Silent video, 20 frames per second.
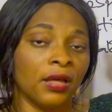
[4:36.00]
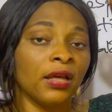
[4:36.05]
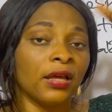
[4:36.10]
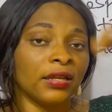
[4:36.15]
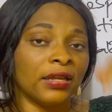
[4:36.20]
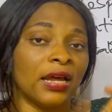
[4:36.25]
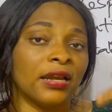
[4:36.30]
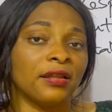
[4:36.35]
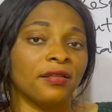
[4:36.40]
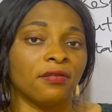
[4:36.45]

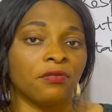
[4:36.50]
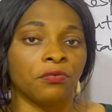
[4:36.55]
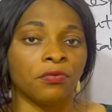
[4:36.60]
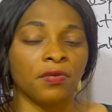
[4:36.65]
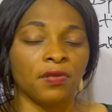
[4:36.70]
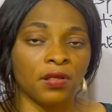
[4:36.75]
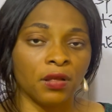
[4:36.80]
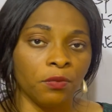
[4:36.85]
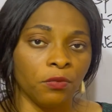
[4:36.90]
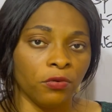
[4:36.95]
That is
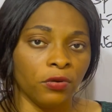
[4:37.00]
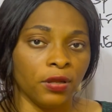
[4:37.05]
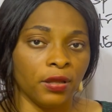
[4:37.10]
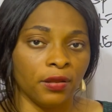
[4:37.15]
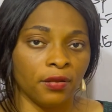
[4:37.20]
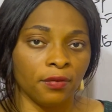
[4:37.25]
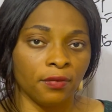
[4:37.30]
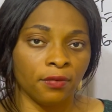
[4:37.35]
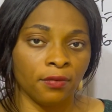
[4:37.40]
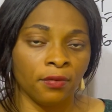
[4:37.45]
stimuli.
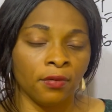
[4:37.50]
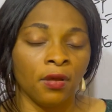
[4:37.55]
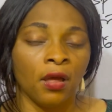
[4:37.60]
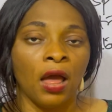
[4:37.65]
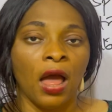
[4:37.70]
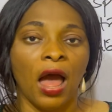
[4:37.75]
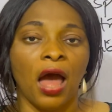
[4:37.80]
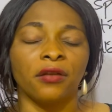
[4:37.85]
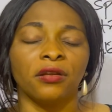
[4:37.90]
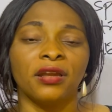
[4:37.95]

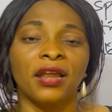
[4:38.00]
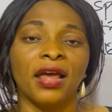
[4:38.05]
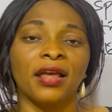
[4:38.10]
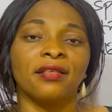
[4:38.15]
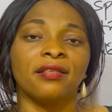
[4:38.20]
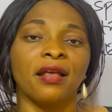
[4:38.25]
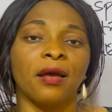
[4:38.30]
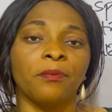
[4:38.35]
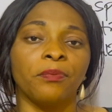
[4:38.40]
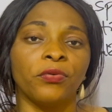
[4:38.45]
Another
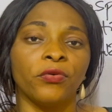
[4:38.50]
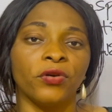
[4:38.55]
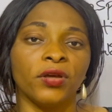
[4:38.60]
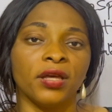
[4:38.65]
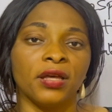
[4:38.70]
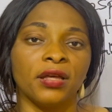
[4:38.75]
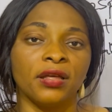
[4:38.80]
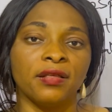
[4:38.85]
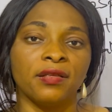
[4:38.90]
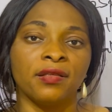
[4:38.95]
example
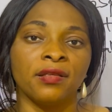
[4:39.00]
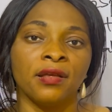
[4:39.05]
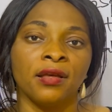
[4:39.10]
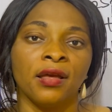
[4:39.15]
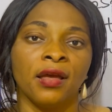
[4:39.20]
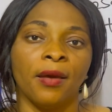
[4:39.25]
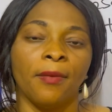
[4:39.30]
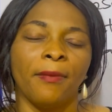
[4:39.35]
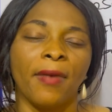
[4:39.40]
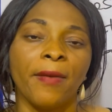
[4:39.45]
is
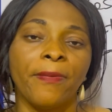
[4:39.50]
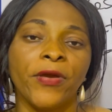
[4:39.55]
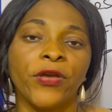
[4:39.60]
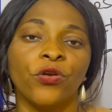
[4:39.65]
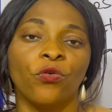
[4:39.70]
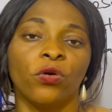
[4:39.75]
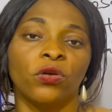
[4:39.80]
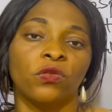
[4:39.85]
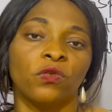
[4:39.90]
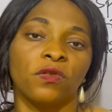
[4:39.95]
maybe you
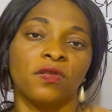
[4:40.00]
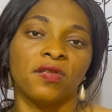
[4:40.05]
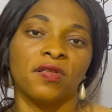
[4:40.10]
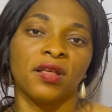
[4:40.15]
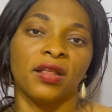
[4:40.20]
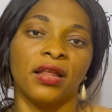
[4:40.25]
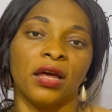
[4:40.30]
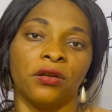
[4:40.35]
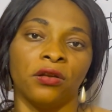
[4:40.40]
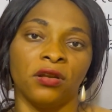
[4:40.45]
want to sit
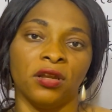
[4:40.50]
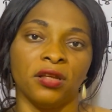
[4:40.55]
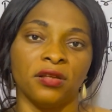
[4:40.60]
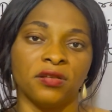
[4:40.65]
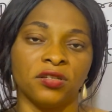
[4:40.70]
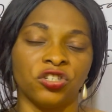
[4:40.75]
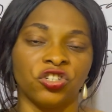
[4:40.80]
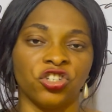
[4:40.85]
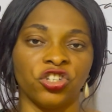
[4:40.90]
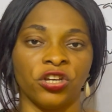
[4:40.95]
down on a
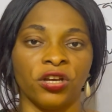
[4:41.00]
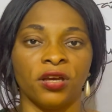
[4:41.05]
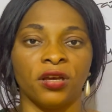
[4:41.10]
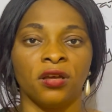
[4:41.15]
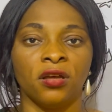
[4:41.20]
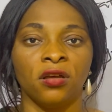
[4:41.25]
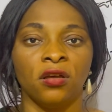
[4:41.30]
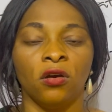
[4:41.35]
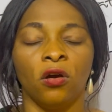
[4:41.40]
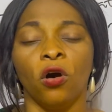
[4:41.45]
chair,
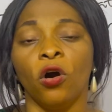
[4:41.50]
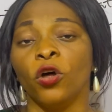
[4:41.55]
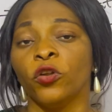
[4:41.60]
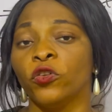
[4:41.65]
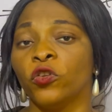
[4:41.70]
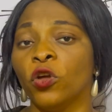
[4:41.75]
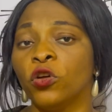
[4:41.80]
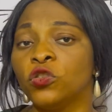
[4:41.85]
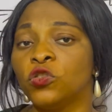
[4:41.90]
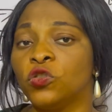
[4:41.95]

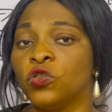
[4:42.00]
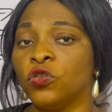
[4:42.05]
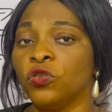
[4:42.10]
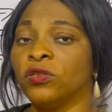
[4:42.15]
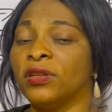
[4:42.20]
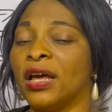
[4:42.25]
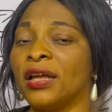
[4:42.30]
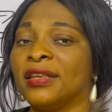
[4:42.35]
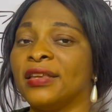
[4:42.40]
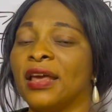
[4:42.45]
unknown to you
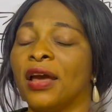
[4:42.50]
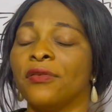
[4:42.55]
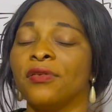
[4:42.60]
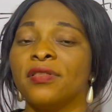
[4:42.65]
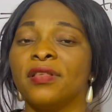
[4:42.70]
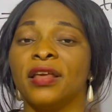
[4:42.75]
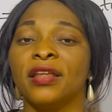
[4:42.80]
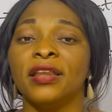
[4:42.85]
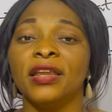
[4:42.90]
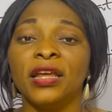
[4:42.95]
that there is
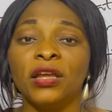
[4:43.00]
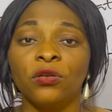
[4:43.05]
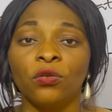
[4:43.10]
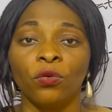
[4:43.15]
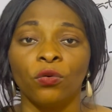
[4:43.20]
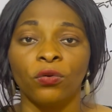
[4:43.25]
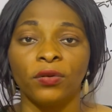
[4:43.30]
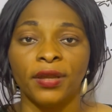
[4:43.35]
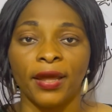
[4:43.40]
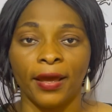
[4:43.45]
a
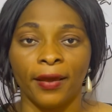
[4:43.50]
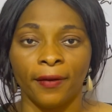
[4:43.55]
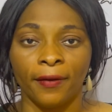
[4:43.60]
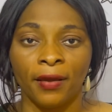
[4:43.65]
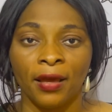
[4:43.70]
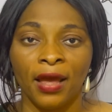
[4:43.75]
needle there,